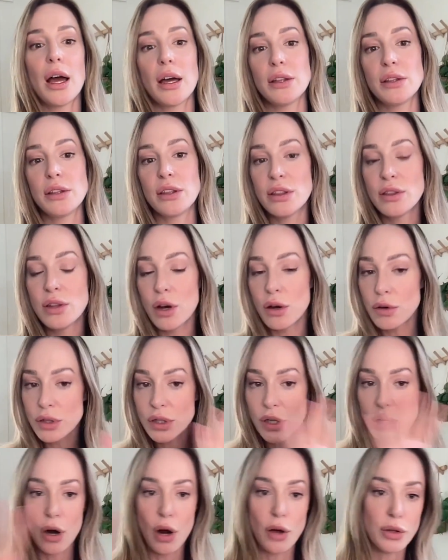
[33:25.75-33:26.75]
those
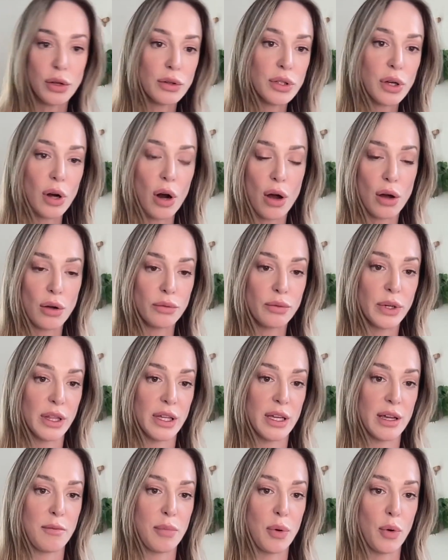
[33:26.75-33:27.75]
are all really
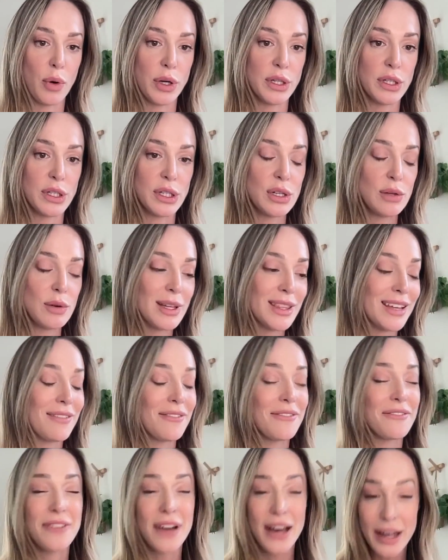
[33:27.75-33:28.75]
important too. And then
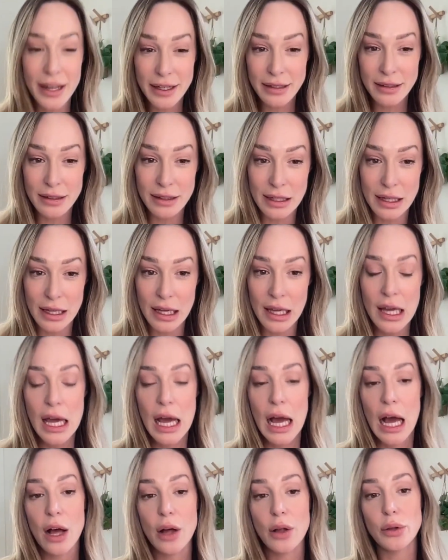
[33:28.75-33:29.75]
finally,
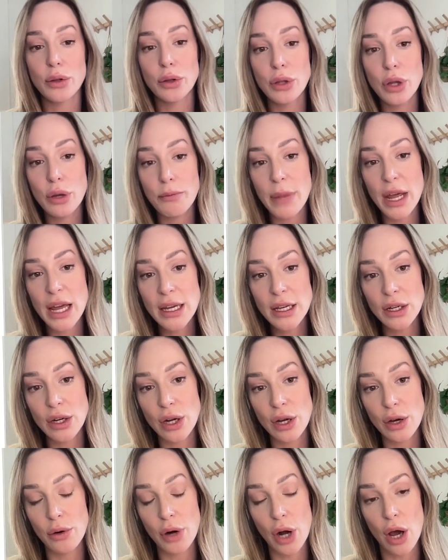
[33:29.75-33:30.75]
I'll make a
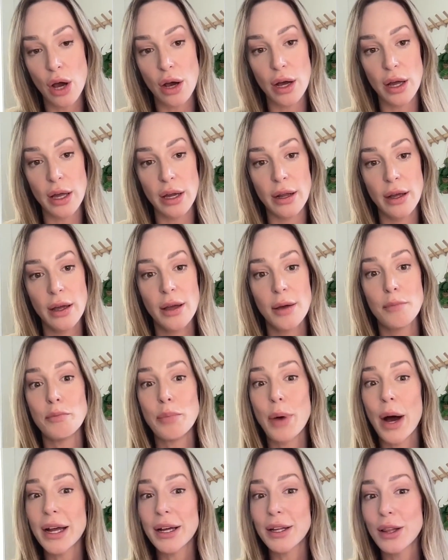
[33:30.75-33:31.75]
note on
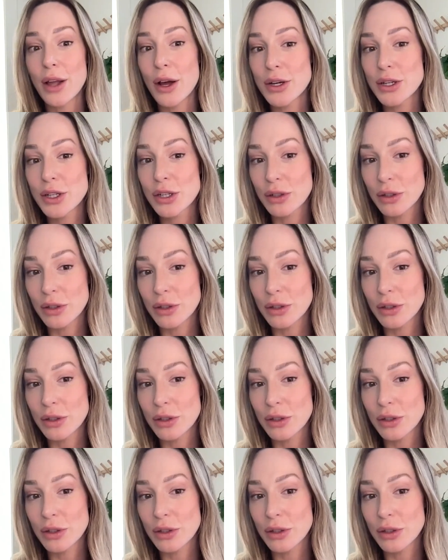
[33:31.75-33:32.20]
biological